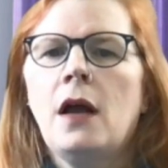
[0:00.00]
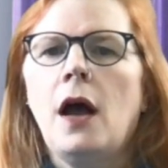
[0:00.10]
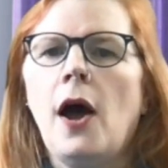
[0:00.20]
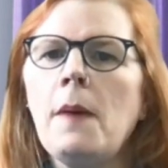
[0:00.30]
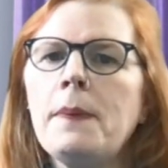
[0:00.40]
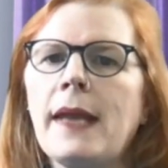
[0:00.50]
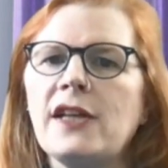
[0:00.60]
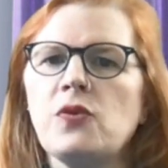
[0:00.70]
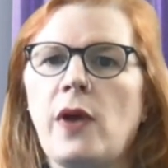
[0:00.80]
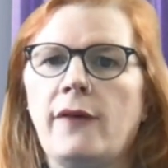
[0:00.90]
Up
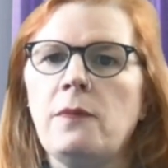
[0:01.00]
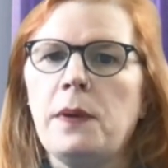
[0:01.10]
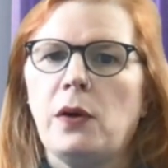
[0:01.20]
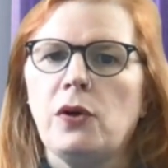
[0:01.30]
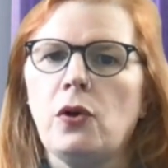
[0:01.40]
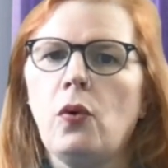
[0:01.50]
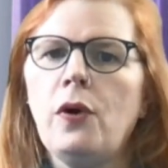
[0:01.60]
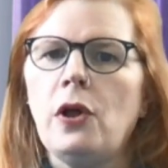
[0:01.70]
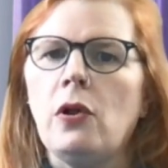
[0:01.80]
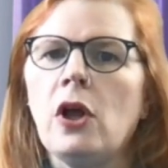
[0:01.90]
next, we have Imperial
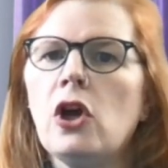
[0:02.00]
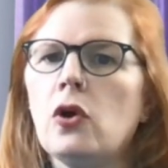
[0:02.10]
Oil,